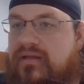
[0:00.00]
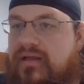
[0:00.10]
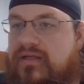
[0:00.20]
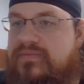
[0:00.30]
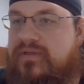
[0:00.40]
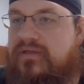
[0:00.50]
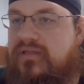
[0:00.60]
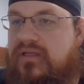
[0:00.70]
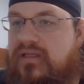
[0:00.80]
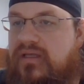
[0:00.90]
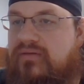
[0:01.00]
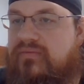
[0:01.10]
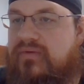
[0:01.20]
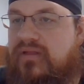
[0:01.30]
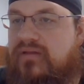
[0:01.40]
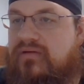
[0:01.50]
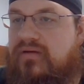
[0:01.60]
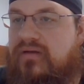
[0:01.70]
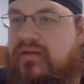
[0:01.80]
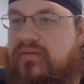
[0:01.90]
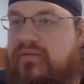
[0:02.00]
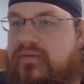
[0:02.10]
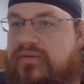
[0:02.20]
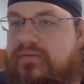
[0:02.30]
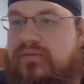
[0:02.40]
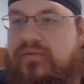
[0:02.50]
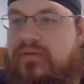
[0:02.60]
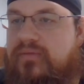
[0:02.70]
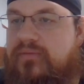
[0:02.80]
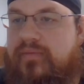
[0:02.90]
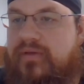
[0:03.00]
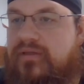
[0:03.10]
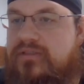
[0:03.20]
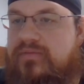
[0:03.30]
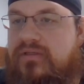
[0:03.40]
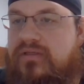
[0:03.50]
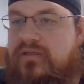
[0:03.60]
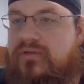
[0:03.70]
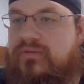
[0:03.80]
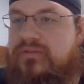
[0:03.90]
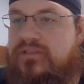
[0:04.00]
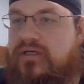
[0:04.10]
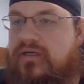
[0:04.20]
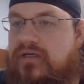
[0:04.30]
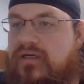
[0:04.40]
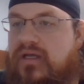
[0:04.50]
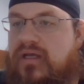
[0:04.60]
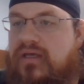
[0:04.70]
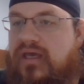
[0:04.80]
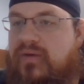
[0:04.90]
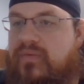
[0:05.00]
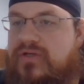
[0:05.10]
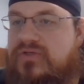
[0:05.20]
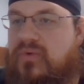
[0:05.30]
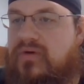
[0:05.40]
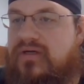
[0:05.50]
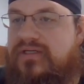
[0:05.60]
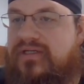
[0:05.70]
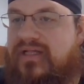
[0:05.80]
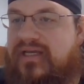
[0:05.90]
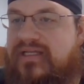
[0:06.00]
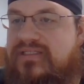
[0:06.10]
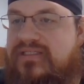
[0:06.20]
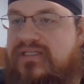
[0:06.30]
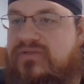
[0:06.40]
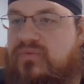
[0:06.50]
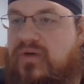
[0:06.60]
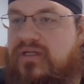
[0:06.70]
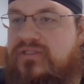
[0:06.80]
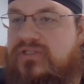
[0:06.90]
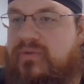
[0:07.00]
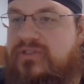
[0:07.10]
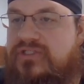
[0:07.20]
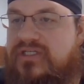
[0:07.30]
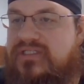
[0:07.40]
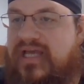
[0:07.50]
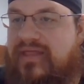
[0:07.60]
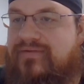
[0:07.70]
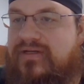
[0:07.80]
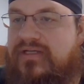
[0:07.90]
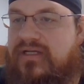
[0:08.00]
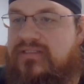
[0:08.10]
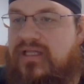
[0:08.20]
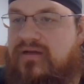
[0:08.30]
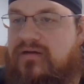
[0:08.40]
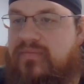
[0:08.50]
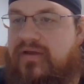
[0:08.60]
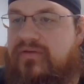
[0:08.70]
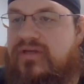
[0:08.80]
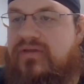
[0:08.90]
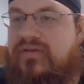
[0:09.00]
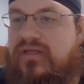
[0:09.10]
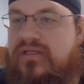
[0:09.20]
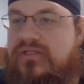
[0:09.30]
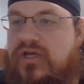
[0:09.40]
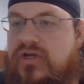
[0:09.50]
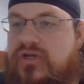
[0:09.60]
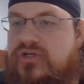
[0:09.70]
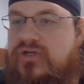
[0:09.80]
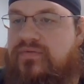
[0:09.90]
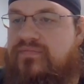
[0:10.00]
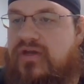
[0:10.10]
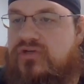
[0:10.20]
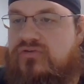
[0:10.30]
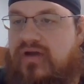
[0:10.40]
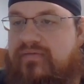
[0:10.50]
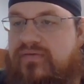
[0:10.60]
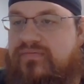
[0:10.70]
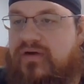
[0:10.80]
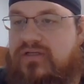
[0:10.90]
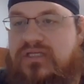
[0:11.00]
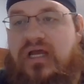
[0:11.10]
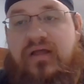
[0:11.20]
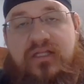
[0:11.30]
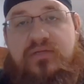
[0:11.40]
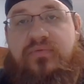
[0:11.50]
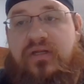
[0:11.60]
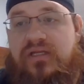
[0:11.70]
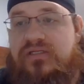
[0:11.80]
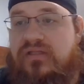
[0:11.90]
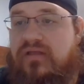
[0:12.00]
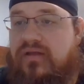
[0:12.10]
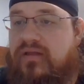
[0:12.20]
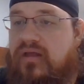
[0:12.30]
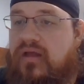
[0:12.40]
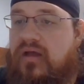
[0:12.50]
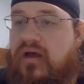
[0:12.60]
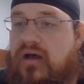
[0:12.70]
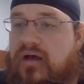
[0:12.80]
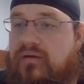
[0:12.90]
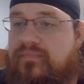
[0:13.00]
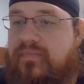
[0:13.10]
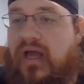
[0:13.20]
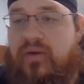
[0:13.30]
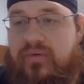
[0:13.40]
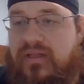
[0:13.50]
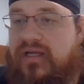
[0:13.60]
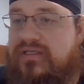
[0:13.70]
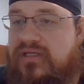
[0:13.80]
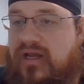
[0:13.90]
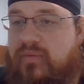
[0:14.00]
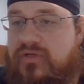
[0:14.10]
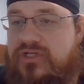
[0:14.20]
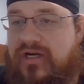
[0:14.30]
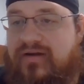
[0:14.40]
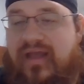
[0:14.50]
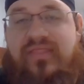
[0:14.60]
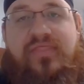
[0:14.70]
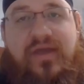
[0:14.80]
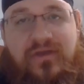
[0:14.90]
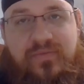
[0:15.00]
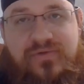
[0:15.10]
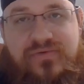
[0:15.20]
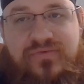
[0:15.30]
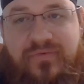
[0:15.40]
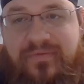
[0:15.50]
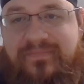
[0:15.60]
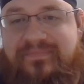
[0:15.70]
Has been good lately, even without the karate. Uh, For my husband, Gold Scar. Can't watch Korra until I get season one, so it's just gathering dust like all my other DVDs. Should finish Gravity Falls. It's a pretty decent thing. Um, I w- like I said, I will share it, and thank you, Mr. Cruel.